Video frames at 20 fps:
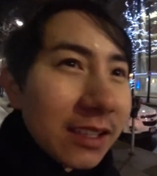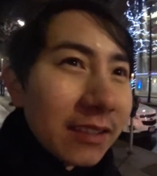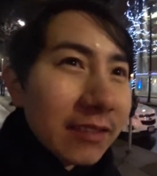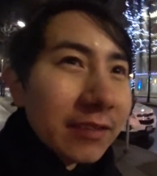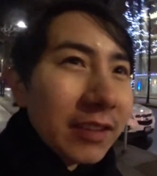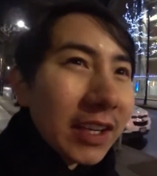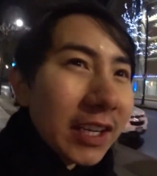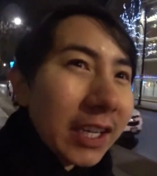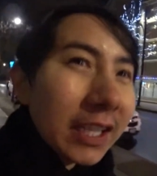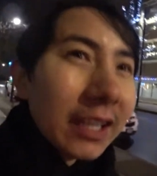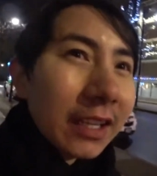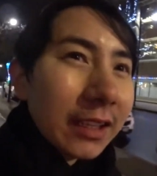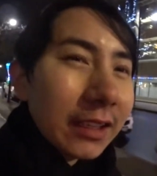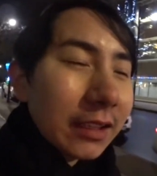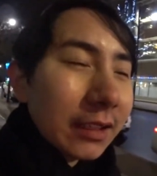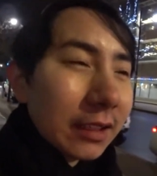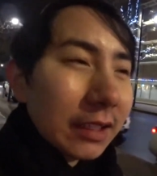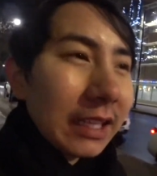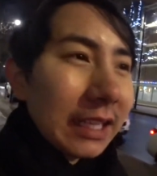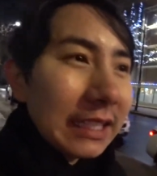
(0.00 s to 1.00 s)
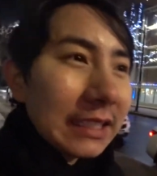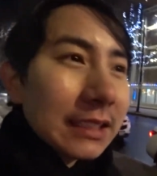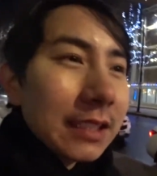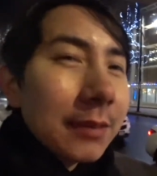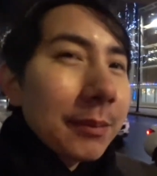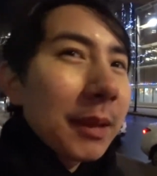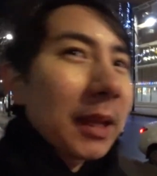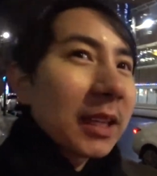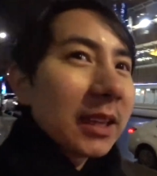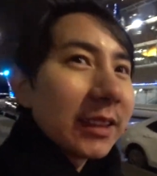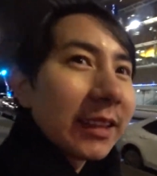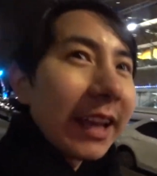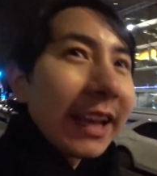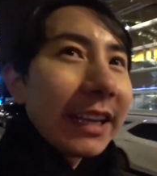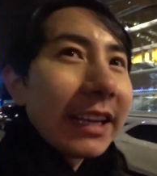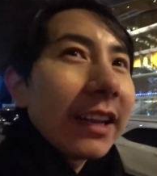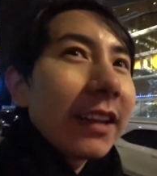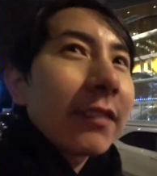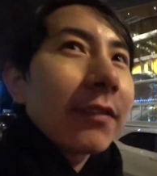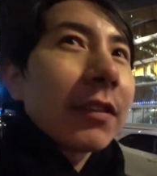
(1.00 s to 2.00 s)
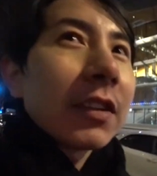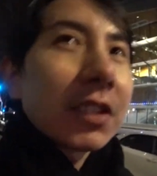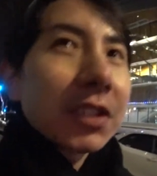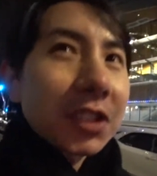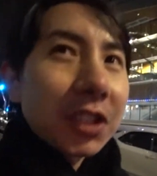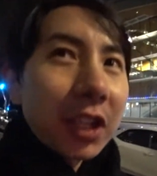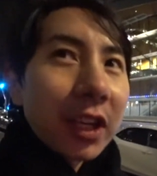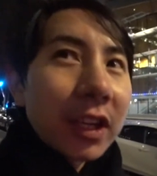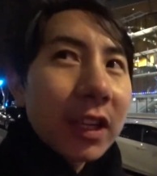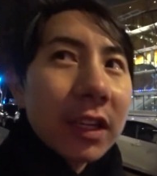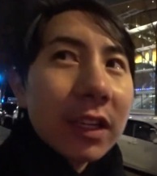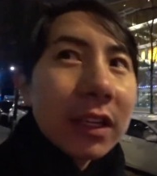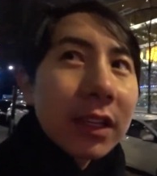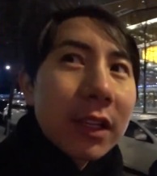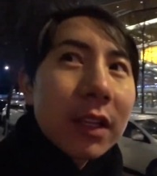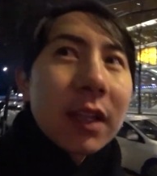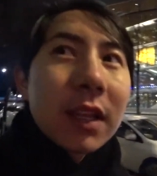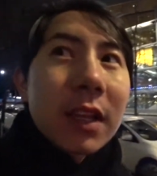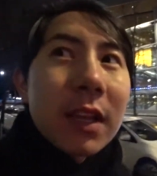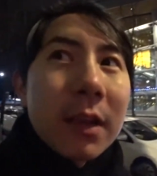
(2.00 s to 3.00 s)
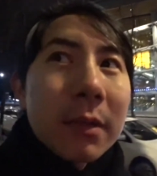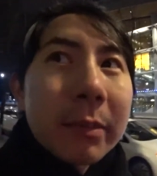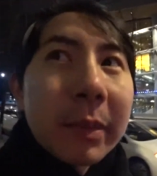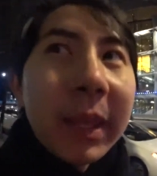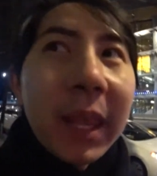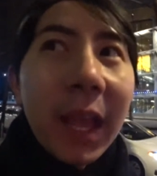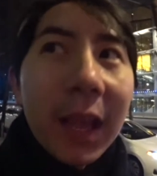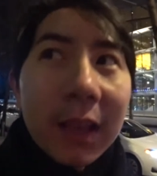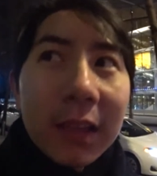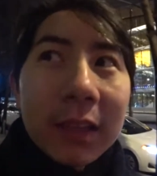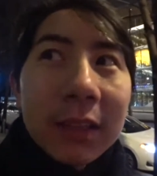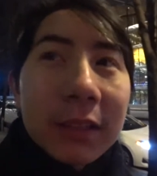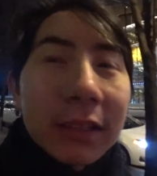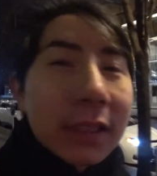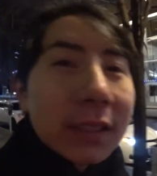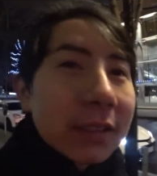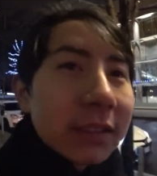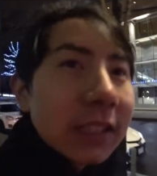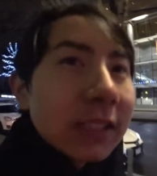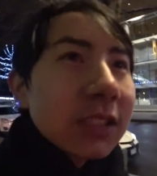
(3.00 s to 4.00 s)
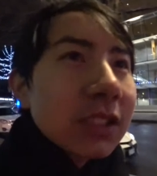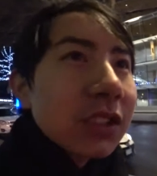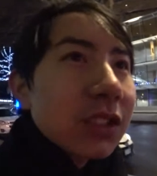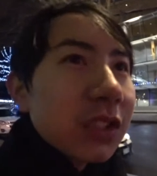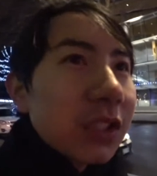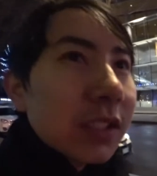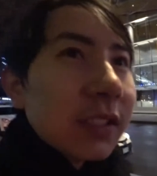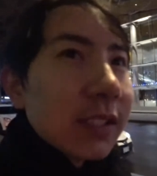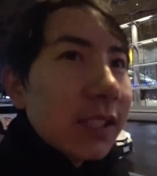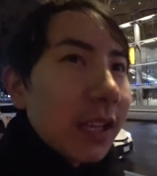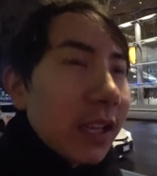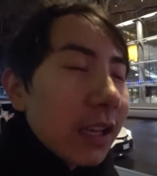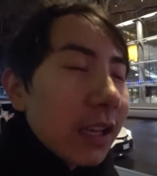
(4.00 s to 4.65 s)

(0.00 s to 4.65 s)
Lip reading: very intimate lighting for sure. But yeah, let's just